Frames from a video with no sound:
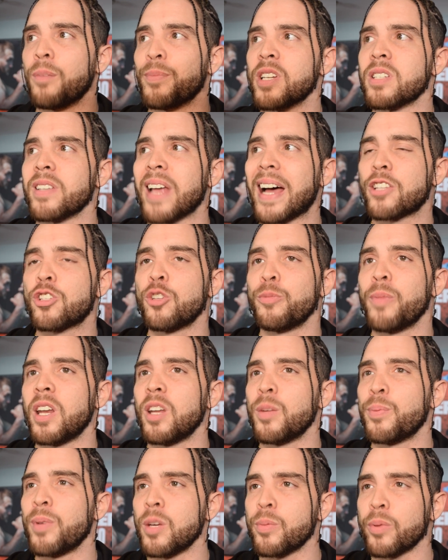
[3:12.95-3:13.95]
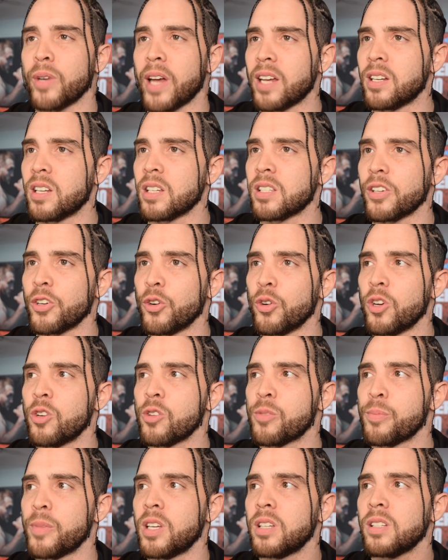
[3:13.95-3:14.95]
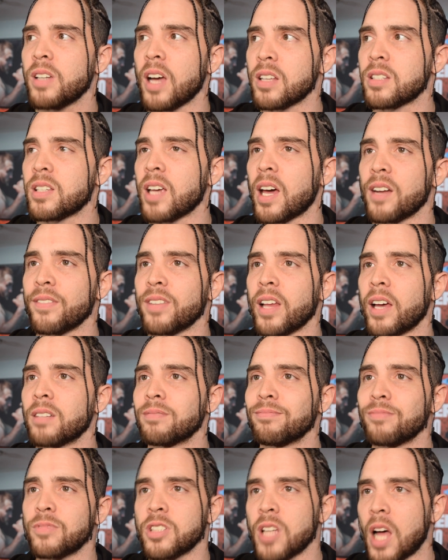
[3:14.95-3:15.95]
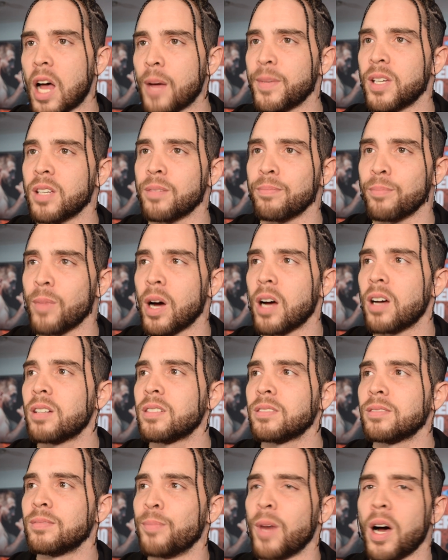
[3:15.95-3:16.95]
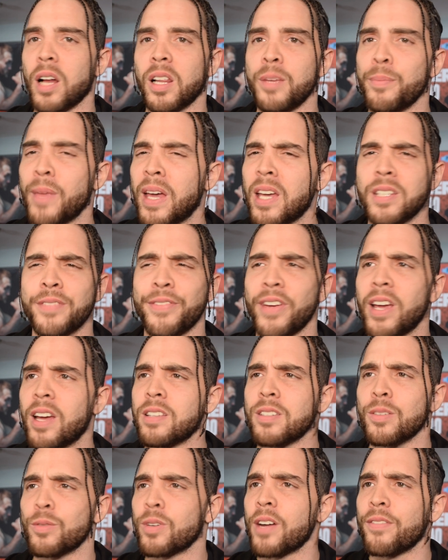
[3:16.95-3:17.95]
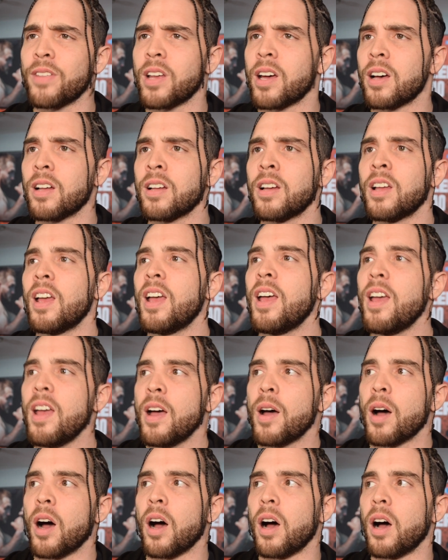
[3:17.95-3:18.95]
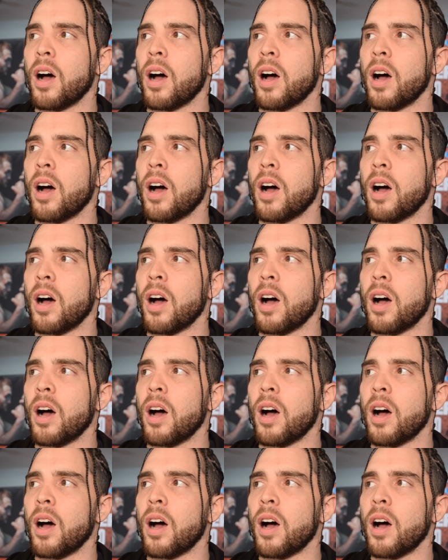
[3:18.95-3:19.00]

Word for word: There's not too many people that disagree with me outside of like Tommy and Molly Mays fans or whatever the hell.